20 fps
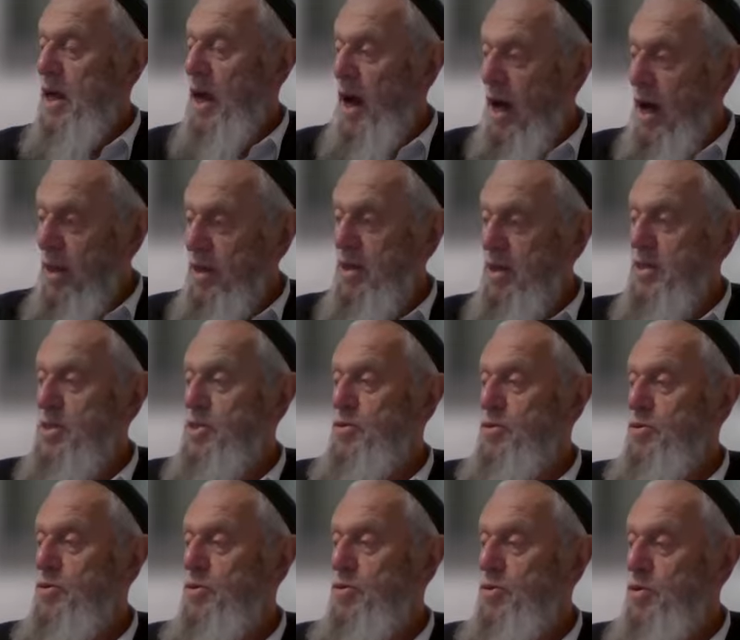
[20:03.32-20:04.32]
others
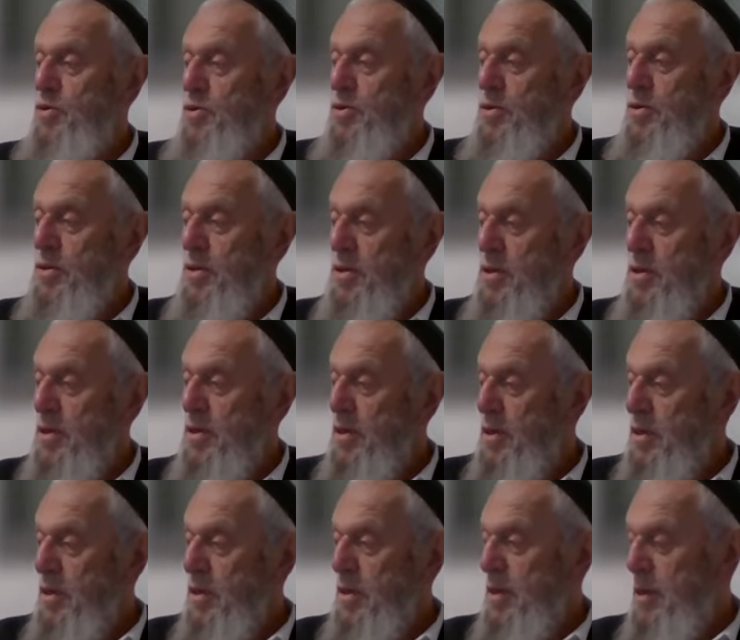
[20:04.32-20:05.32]
to do good.
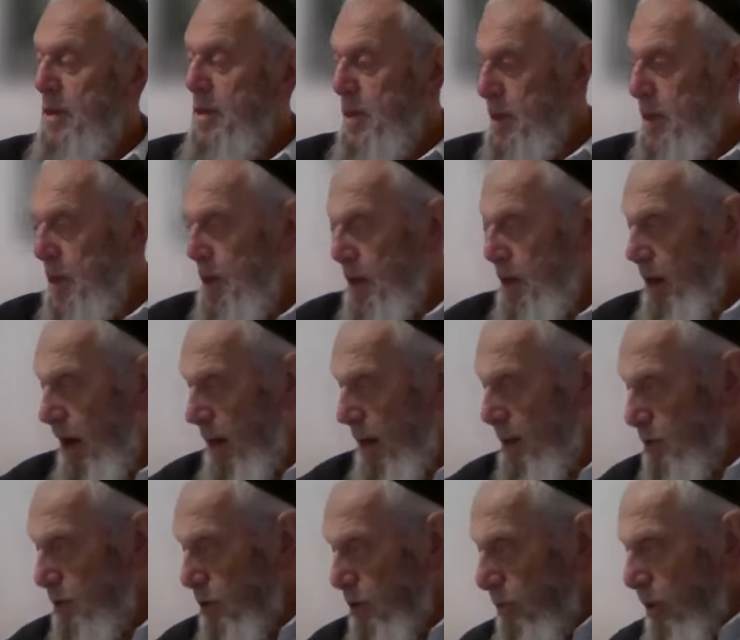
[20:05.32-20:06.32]

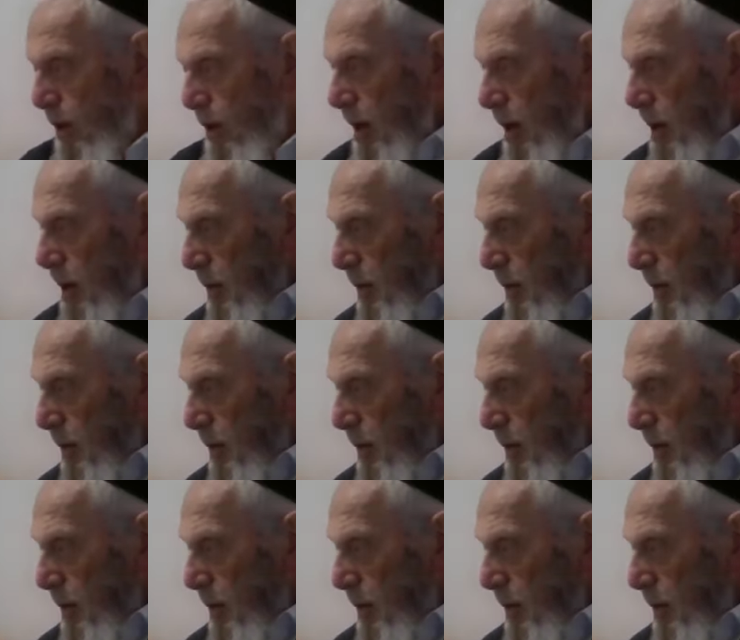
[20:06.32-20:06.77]
And Tova,